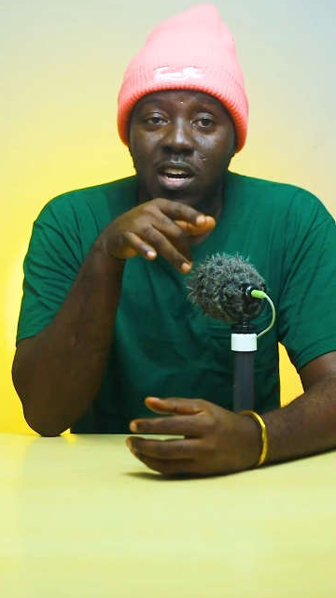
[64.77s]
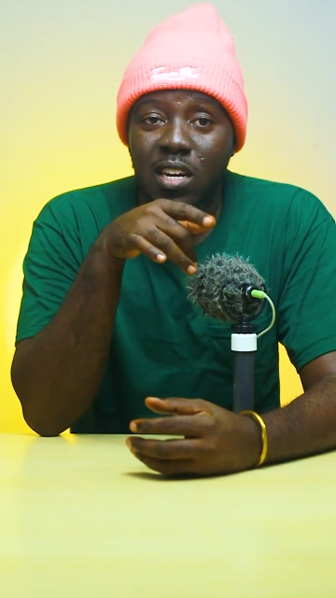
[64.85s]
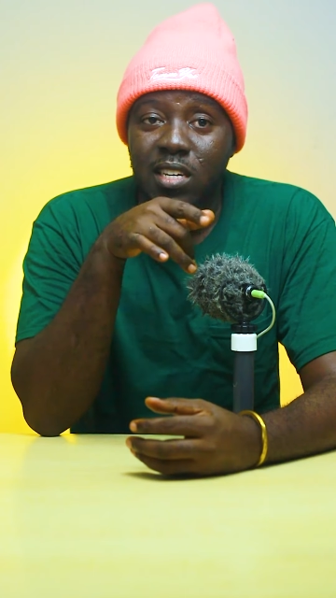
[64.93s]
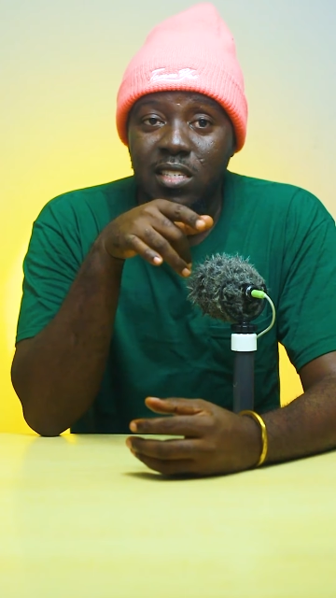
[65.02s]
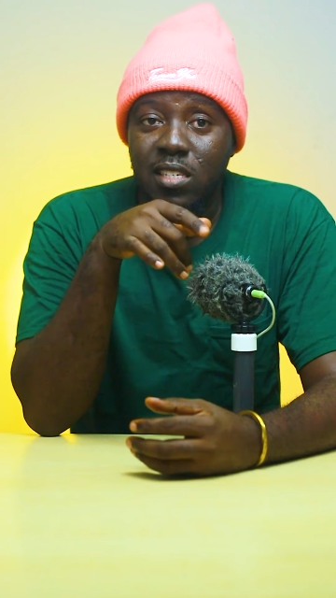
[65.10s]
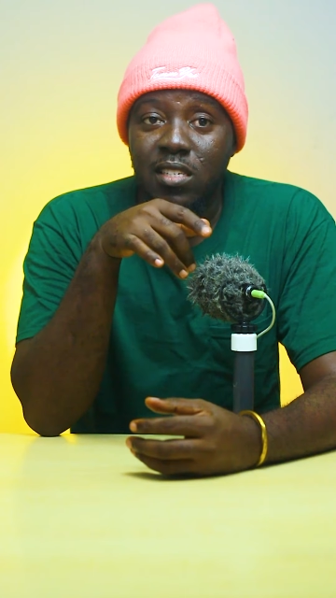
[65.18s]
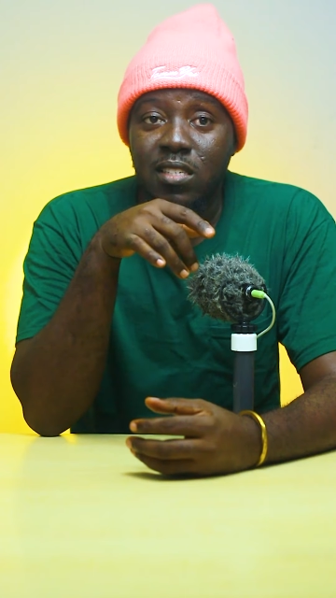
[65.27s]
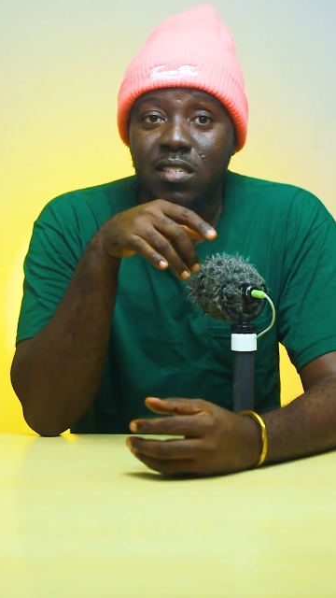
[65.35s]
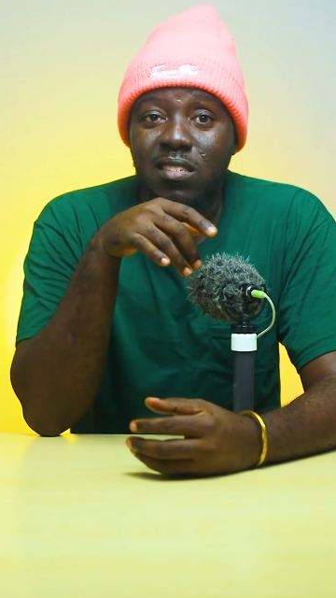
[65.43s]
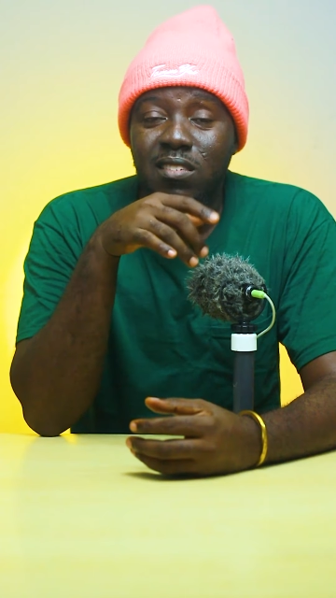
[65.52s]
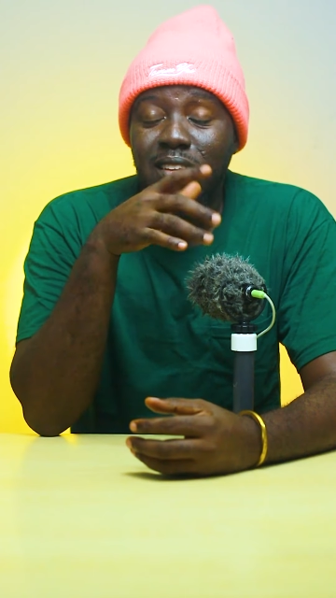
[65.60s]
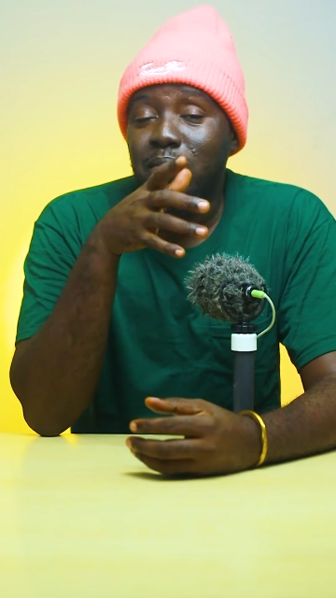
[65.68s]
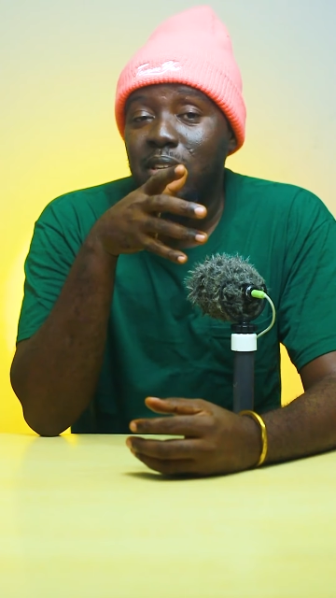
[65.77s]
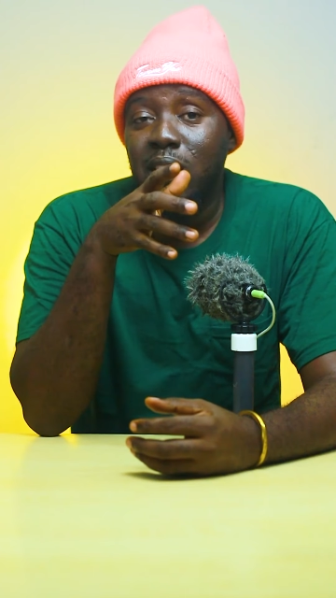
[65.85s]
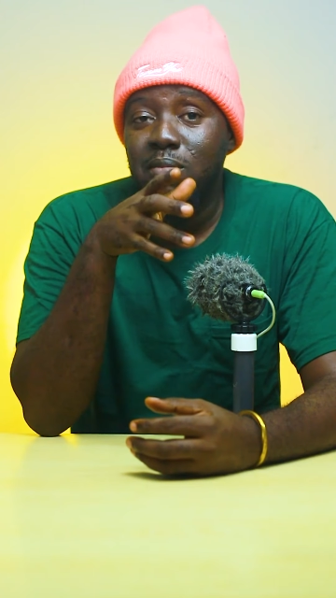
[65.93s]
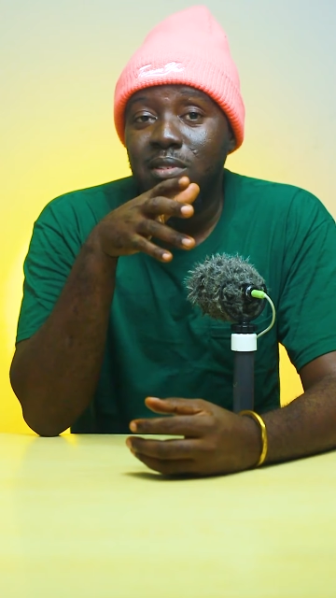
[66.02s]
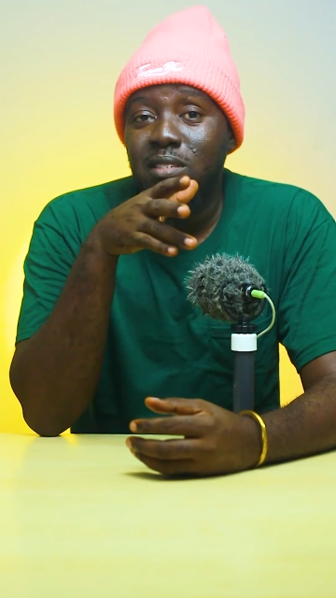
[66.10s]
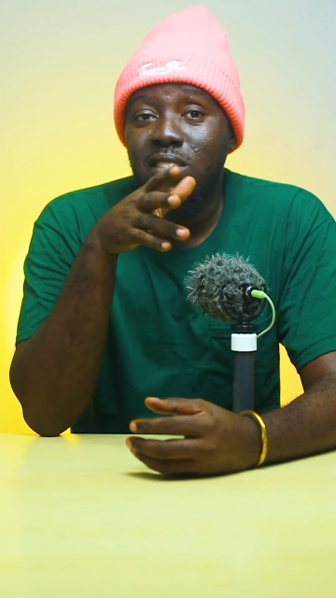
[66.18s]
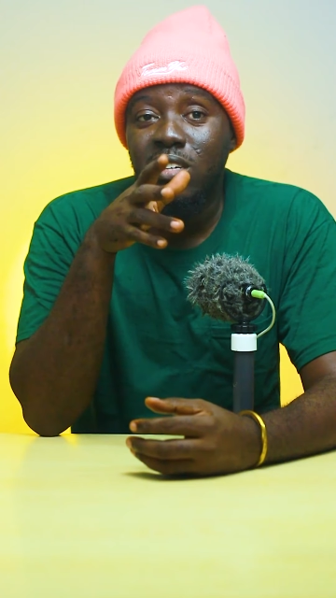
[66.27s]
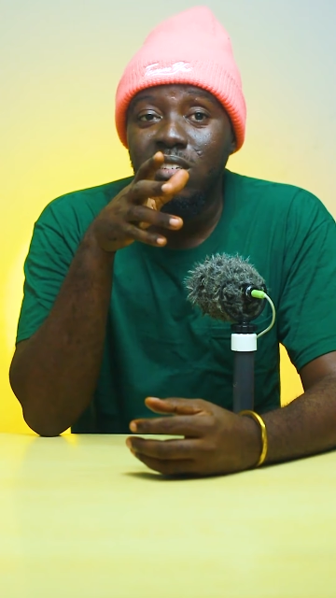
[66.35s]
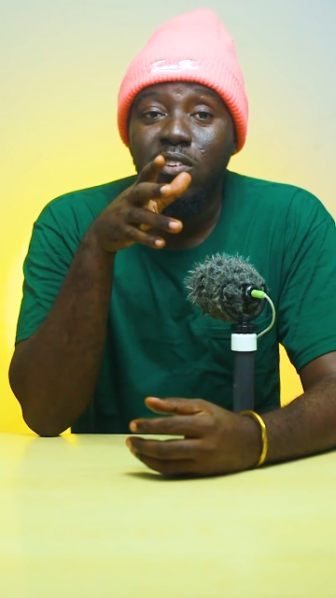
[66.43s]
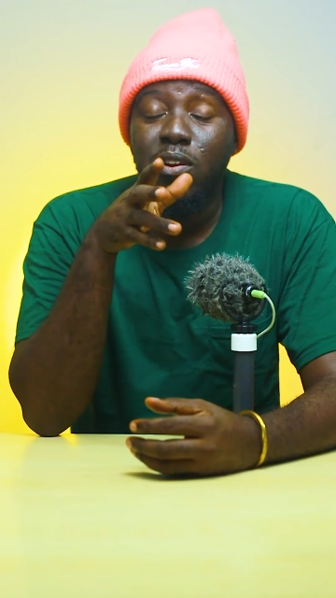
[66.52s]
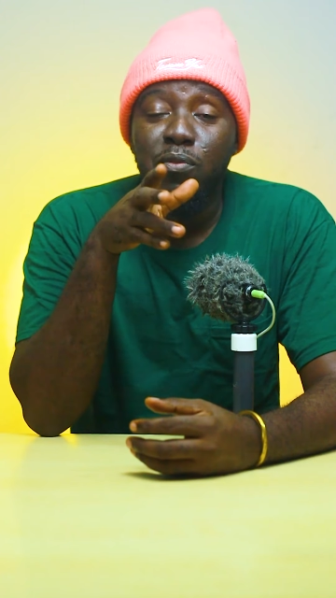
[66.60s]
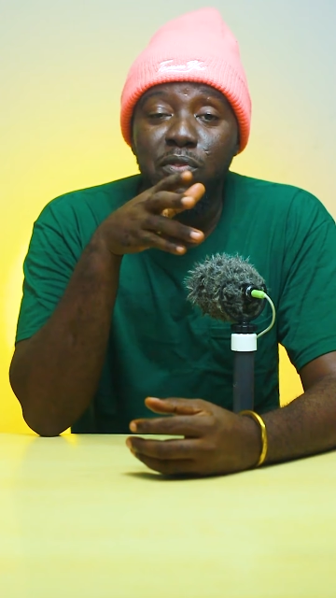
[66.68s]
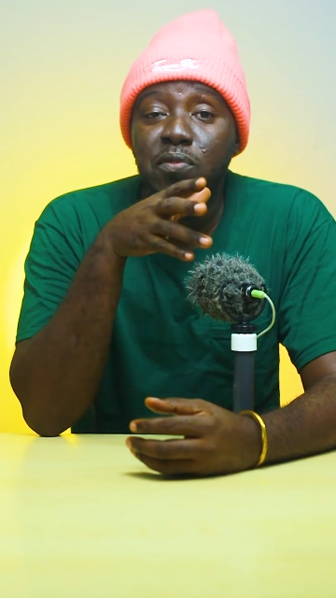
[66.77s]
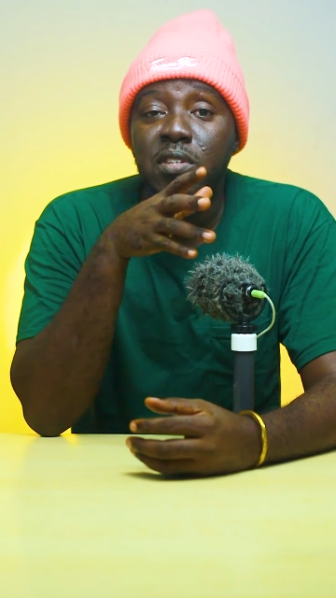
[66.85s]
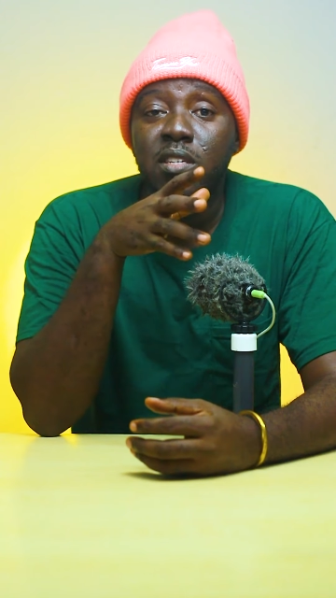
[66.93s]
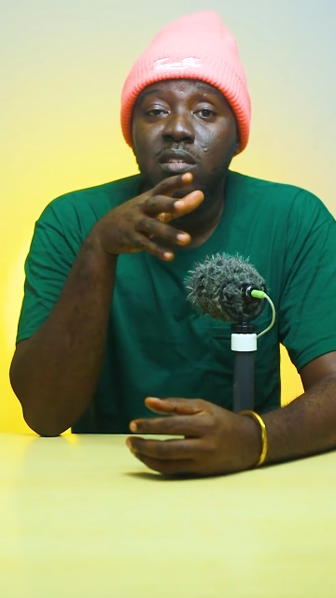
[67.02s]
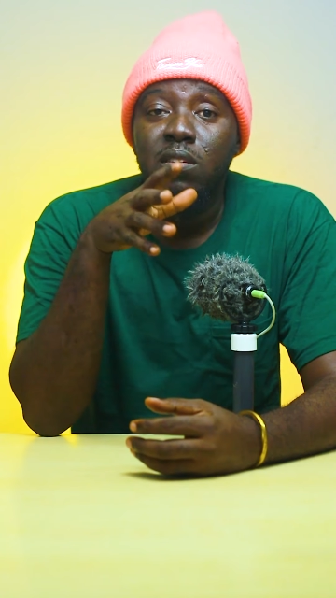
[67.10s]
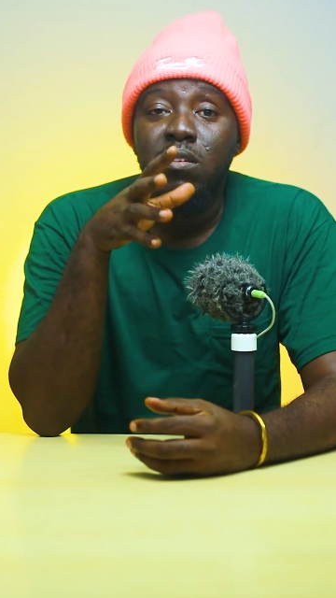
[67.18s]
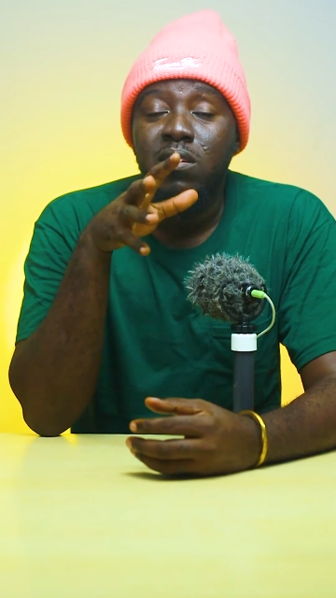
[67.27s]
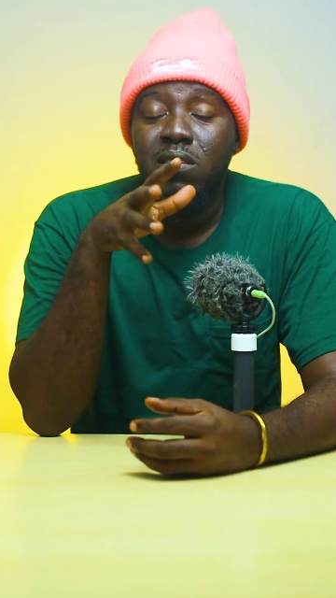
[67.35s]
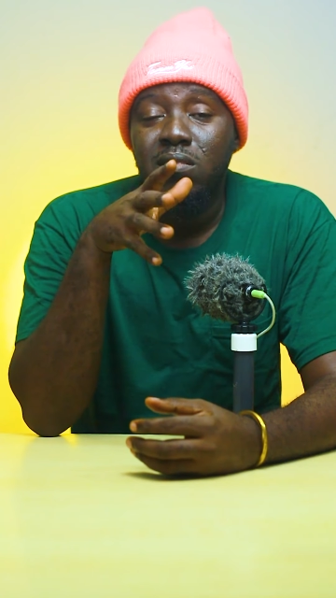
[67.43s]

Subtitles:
Ghana cedis. Sometimes it's 615.